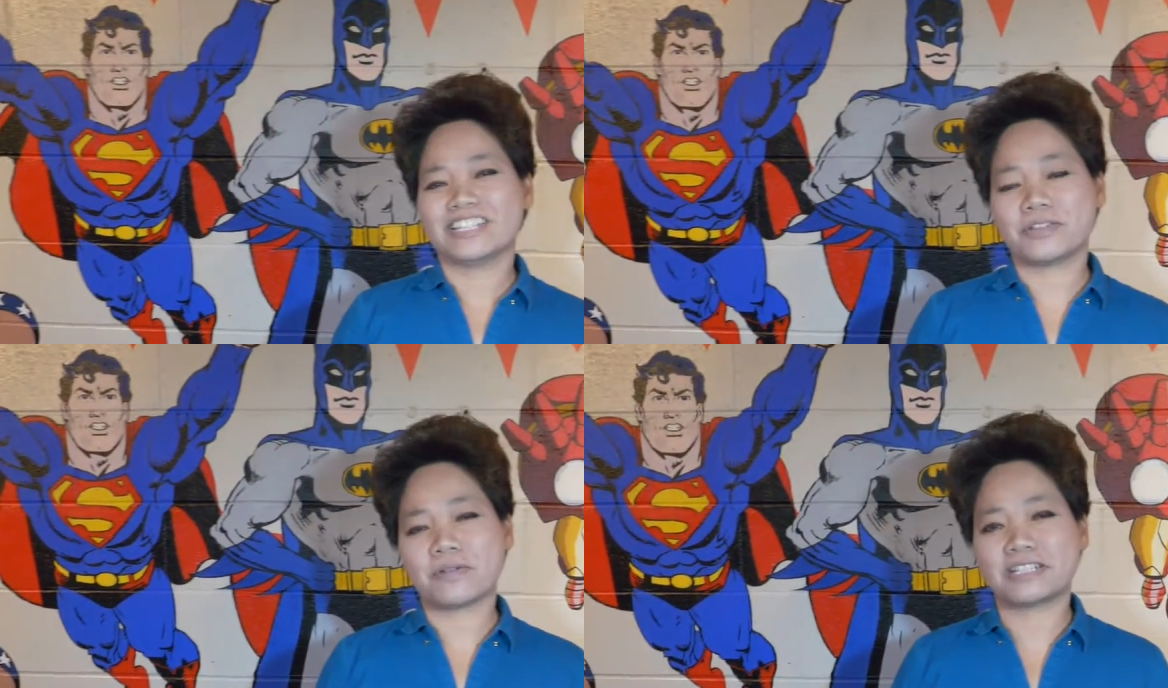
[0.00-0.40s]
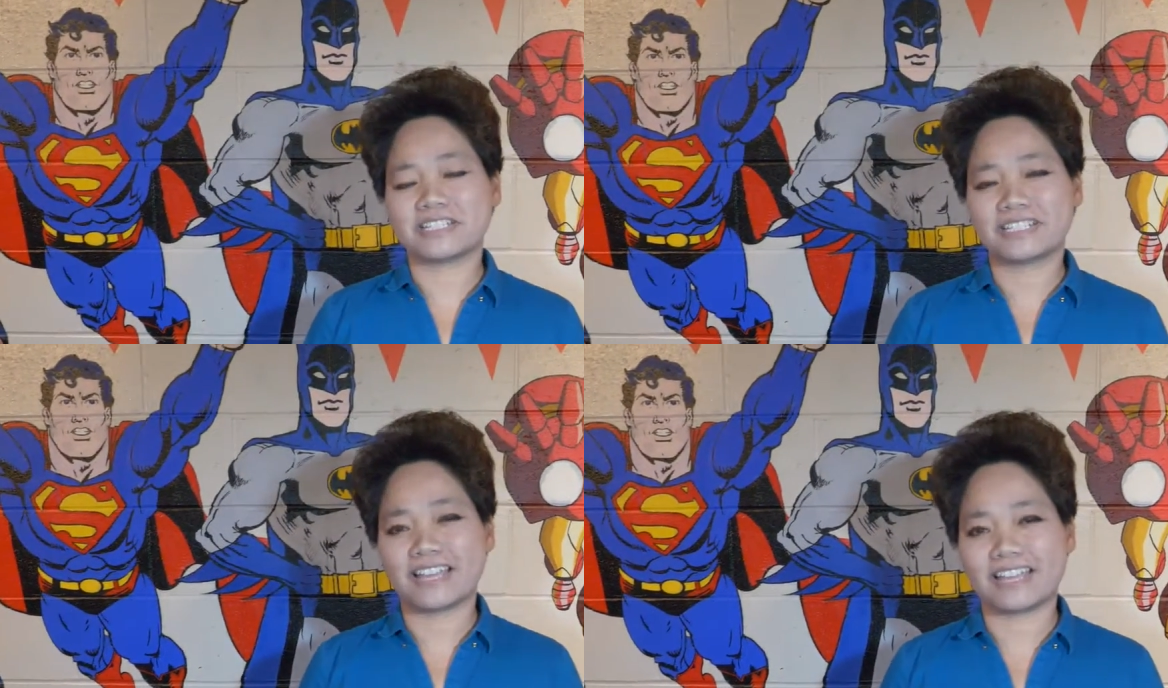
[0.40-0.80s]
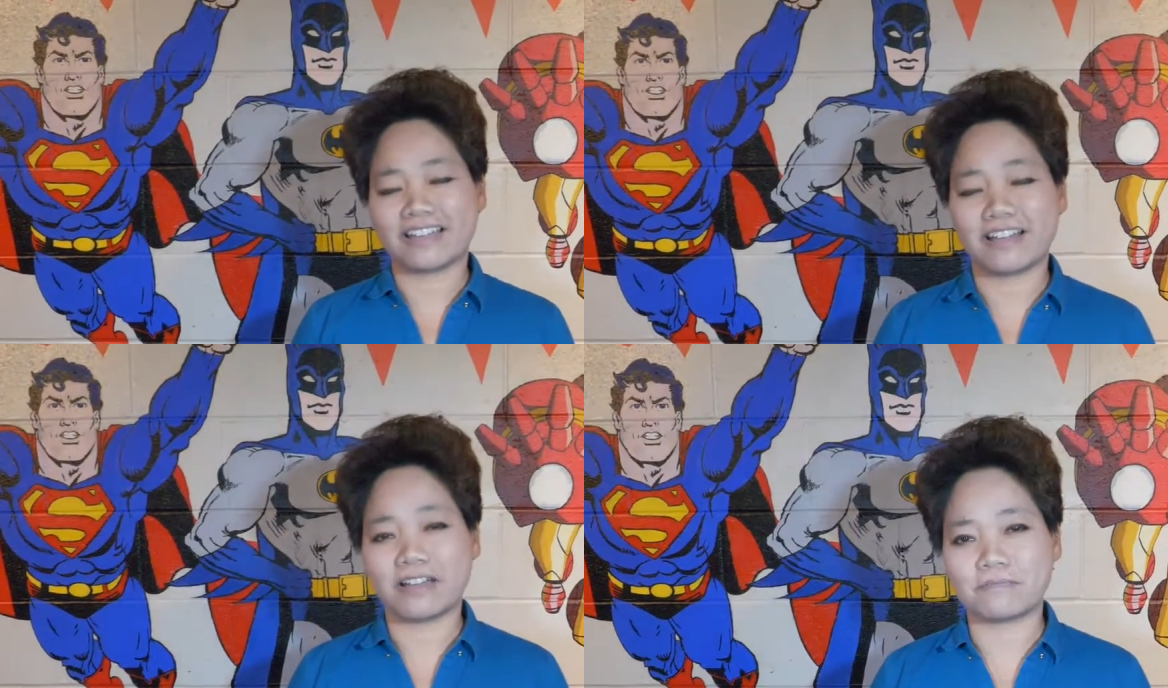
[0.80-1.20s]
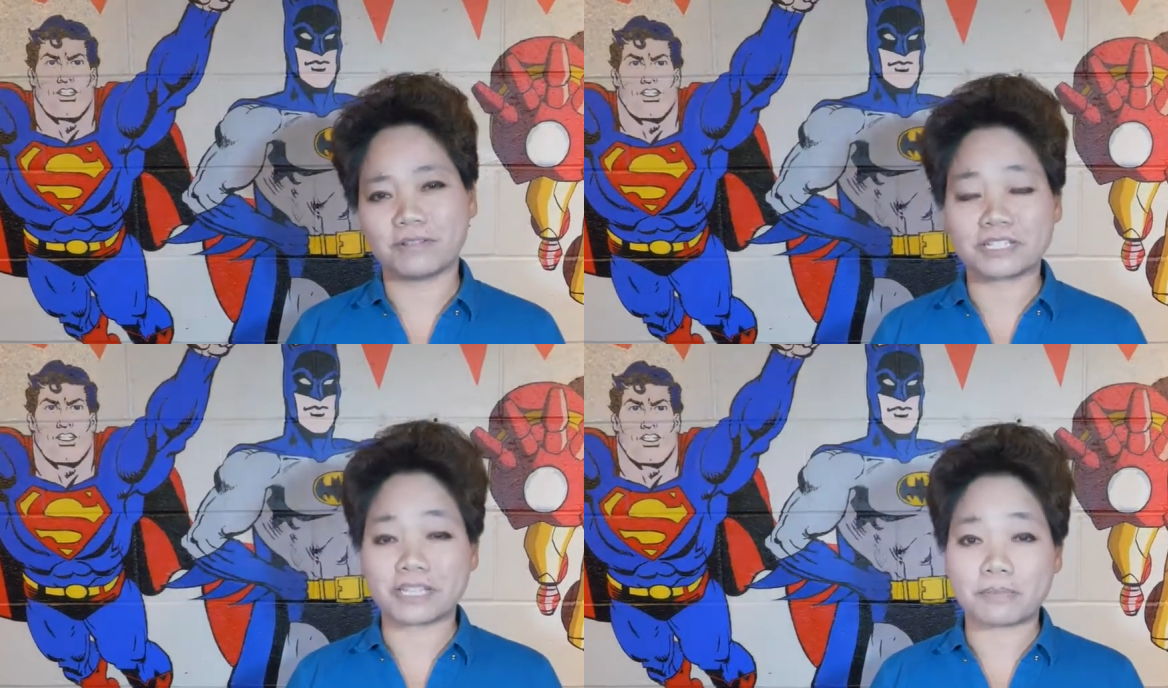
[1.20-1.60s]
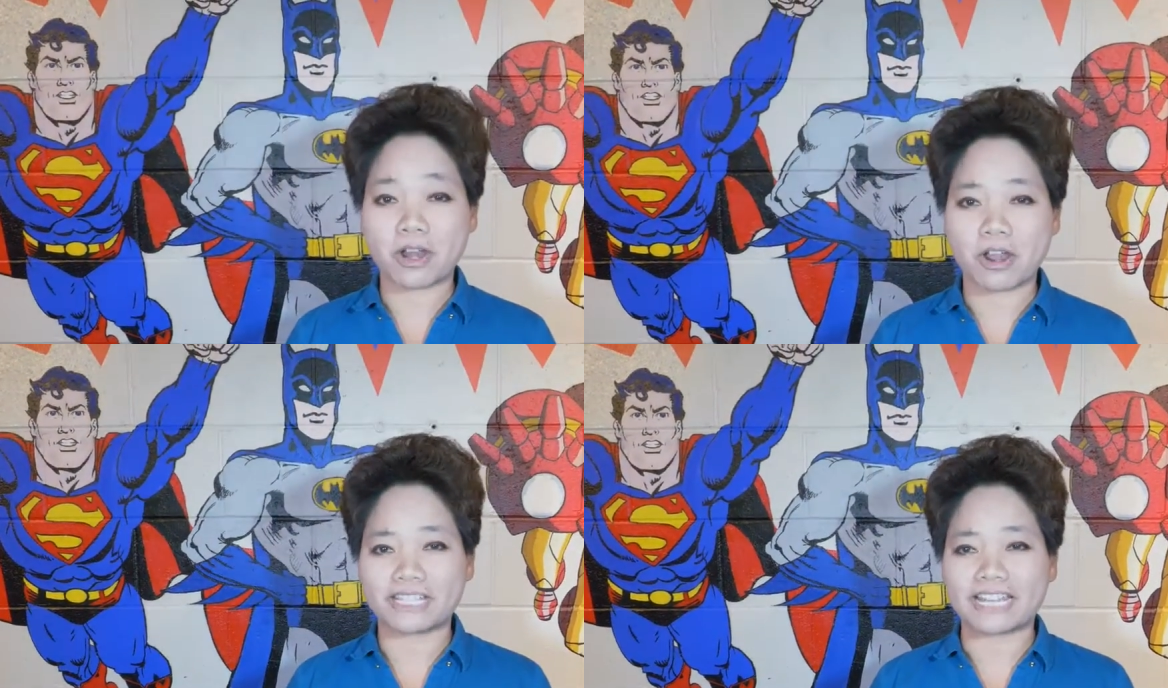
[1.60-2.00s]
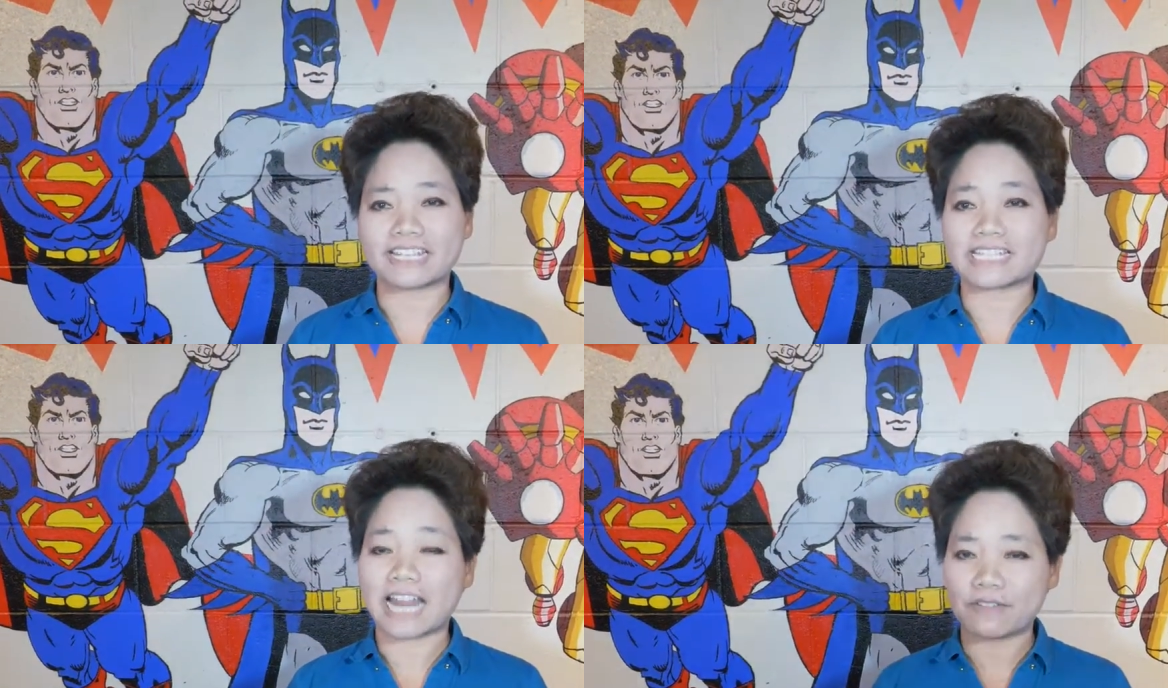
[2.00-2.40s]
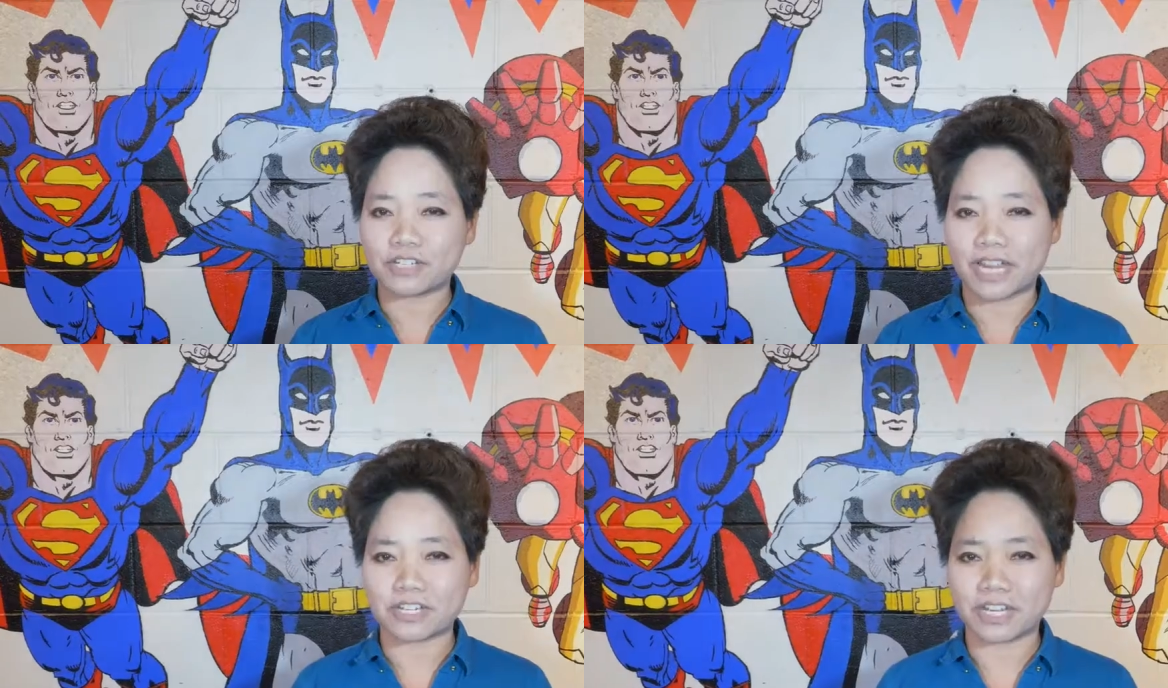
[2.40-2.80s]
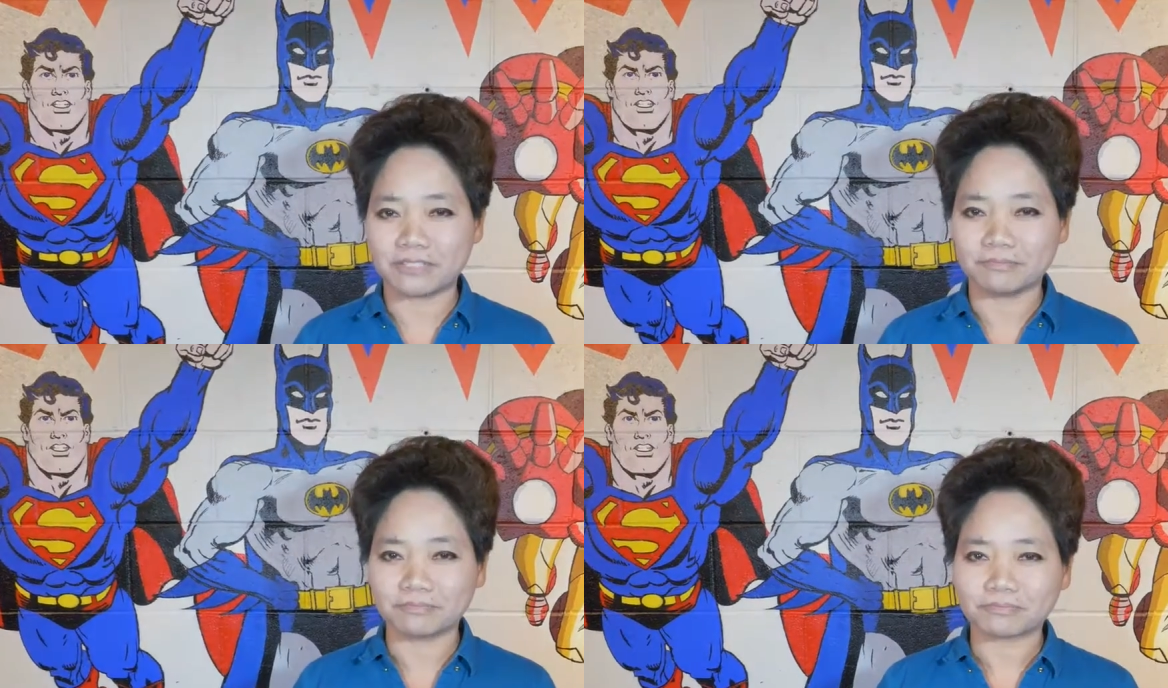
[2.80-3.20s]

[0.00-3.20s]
Speaker 1: She runs a, um, a seminar that is life-changing,